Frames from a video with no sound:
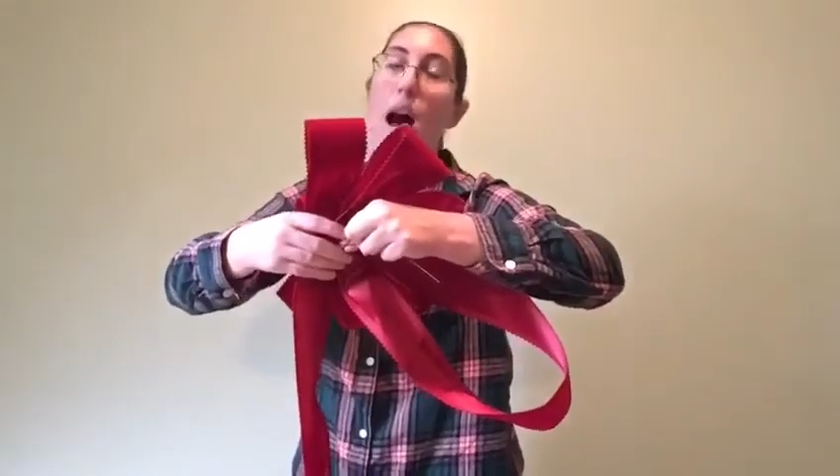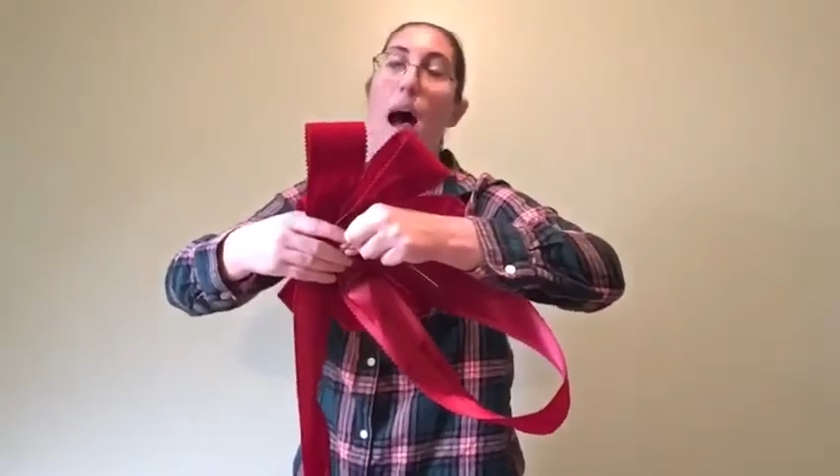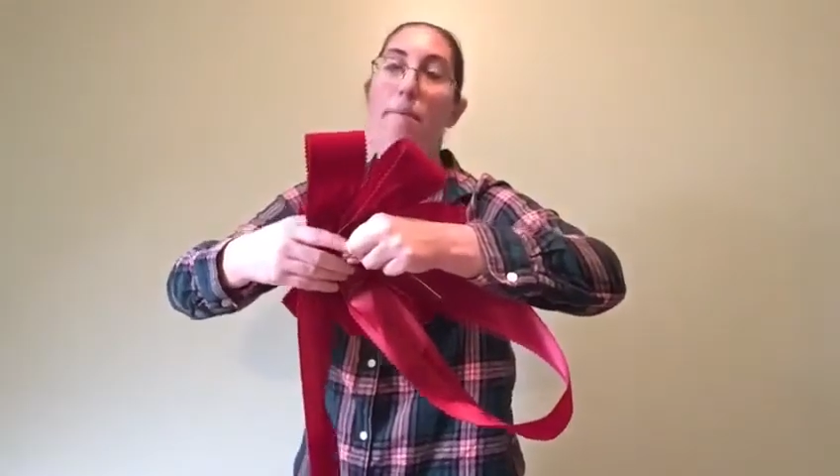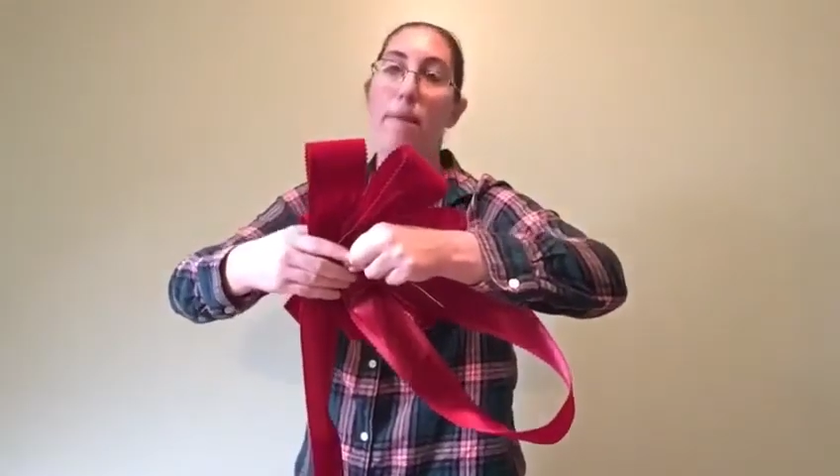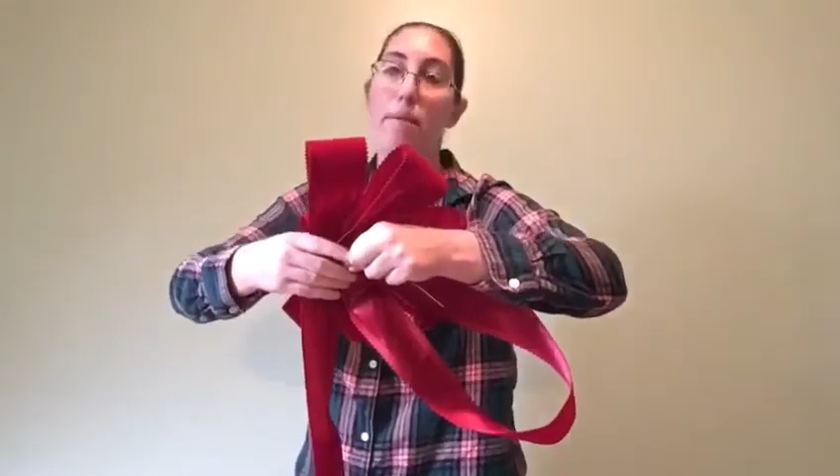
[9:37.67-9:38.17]

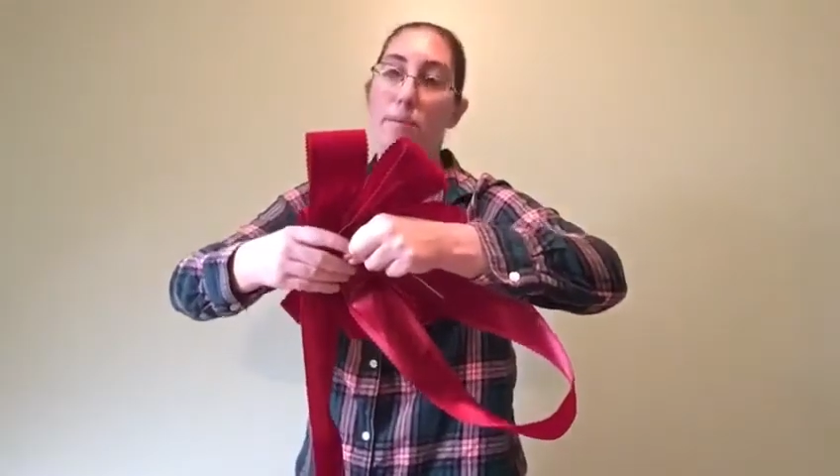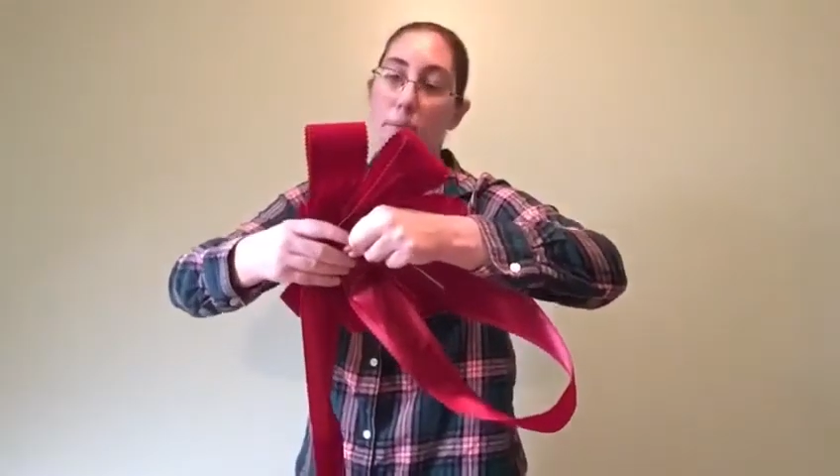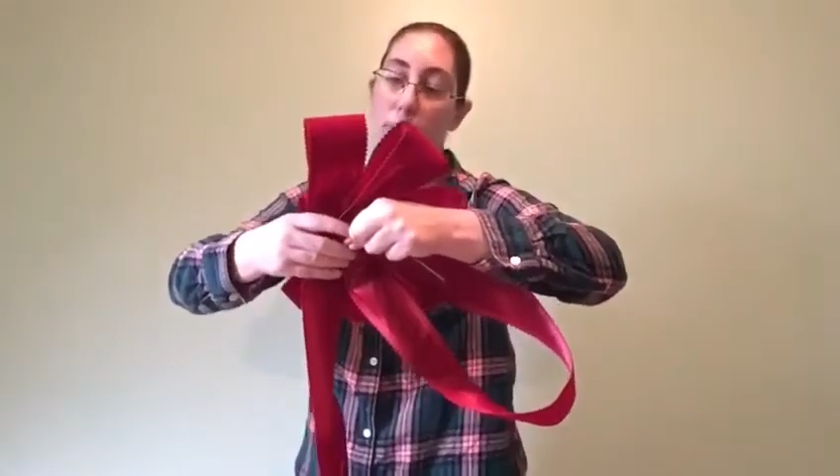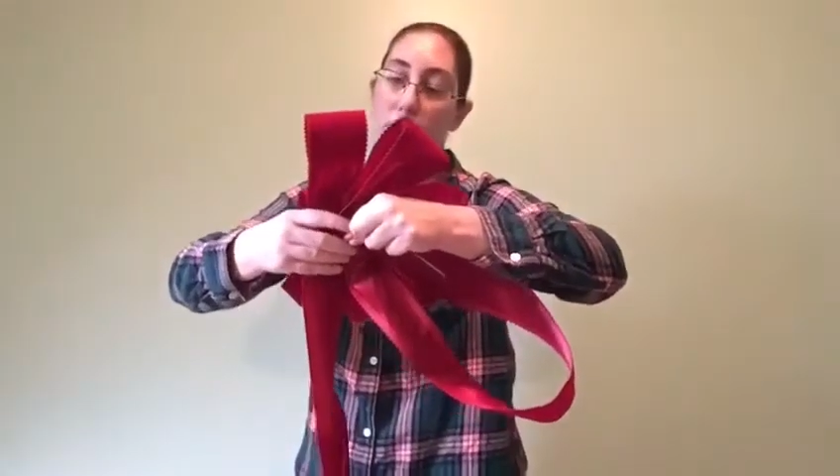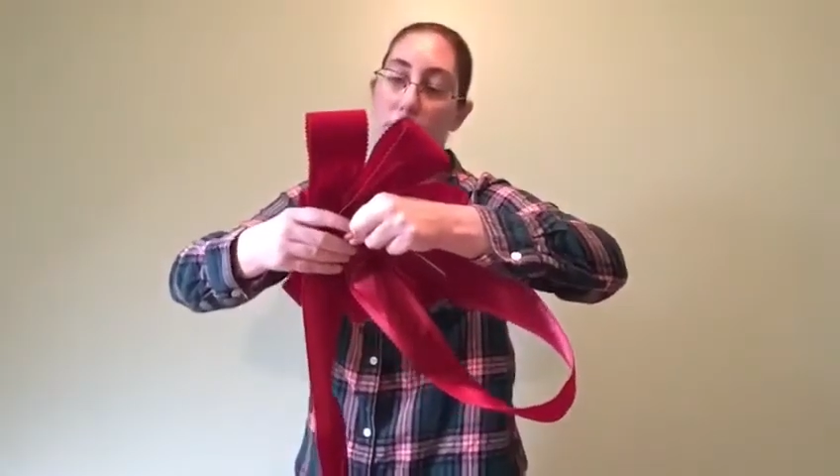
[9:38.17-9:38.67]
I'm then going to
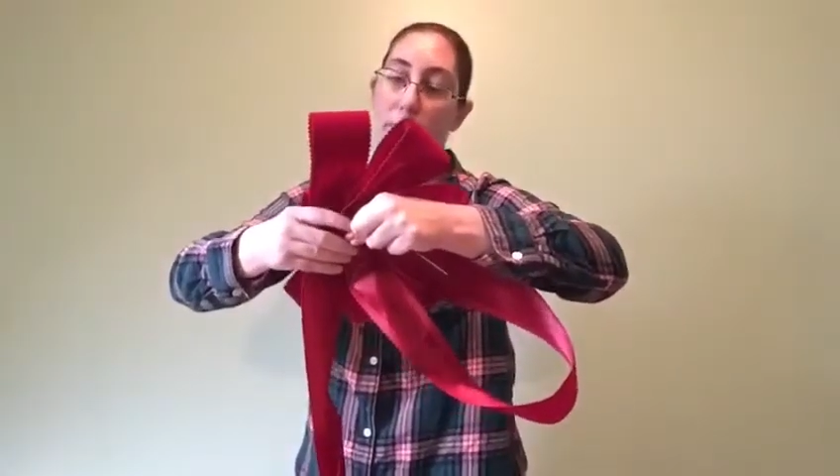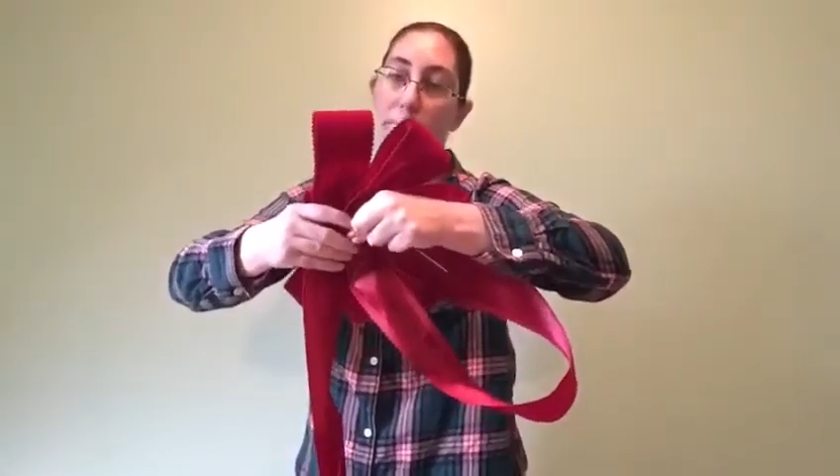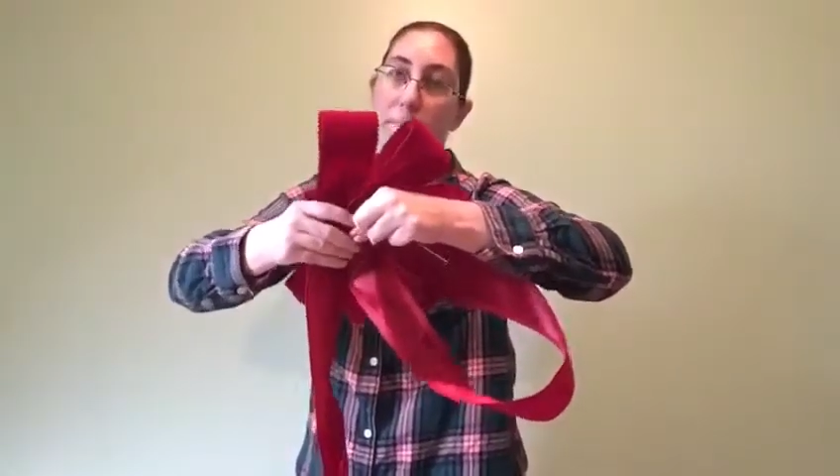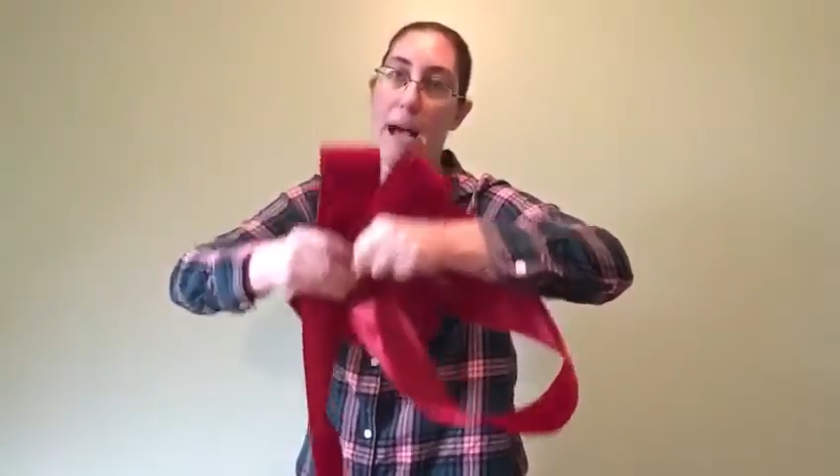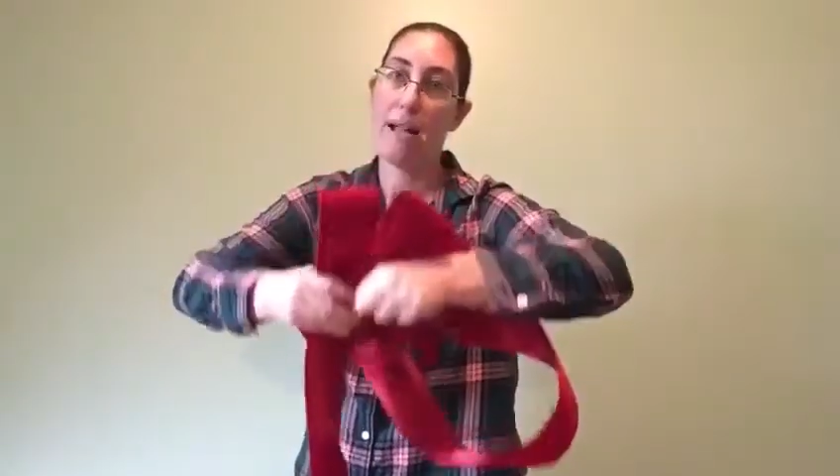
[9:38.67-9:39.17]
put my
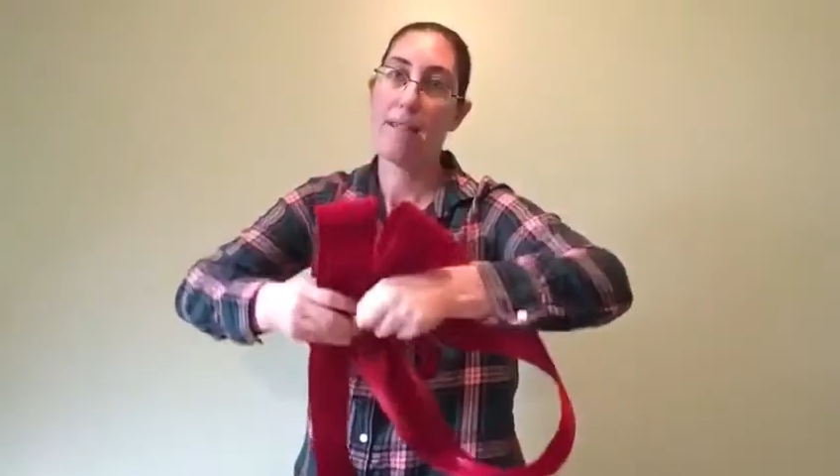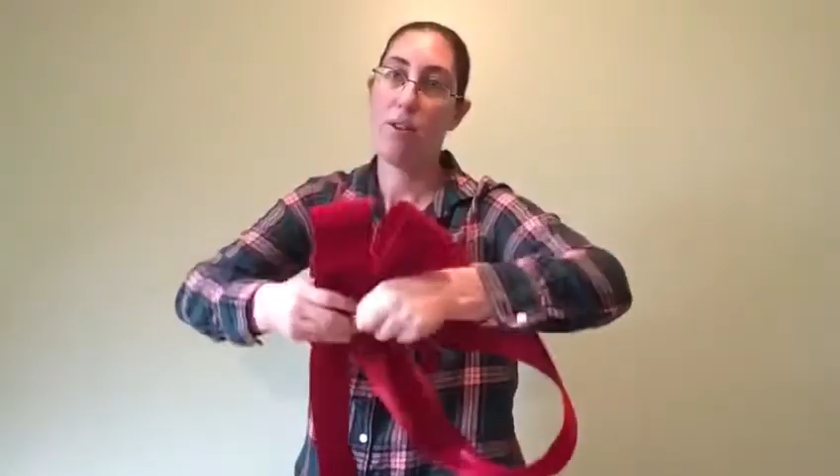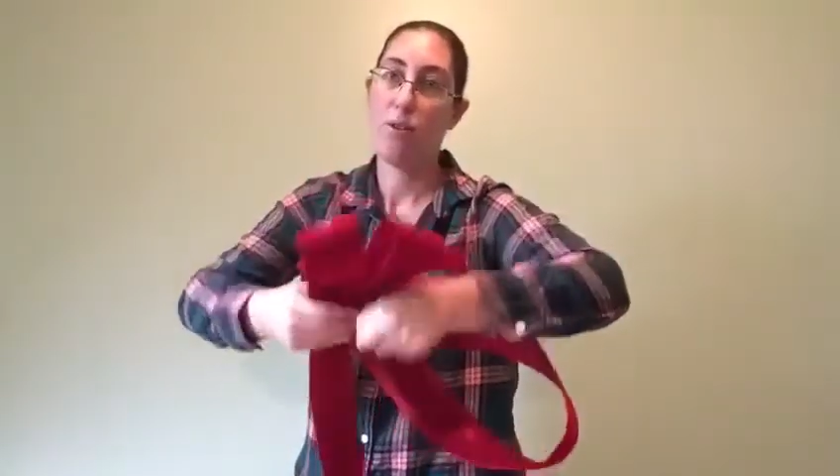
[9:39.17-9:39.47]
thumb back